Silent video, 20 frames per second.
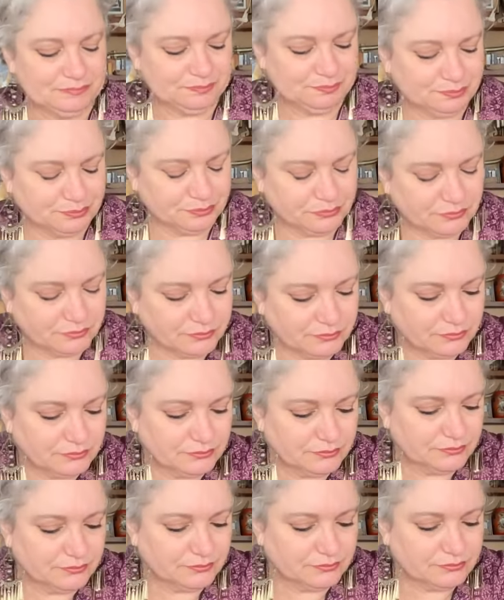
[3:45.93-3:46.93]

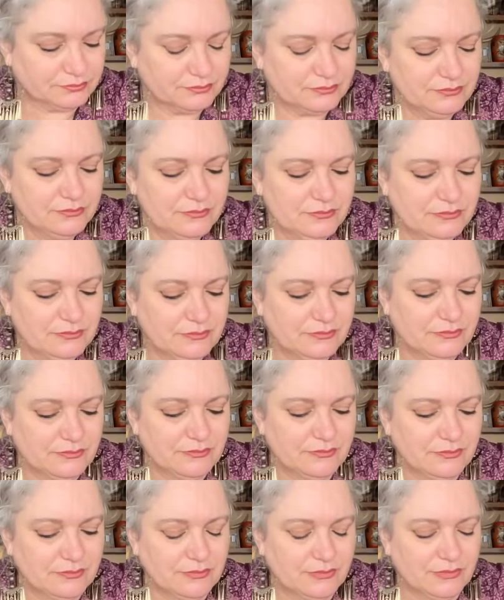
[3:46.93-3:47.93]

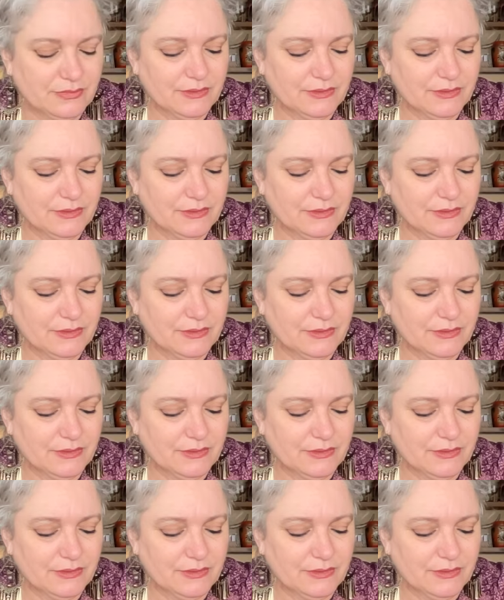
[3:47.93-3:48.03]
(silence)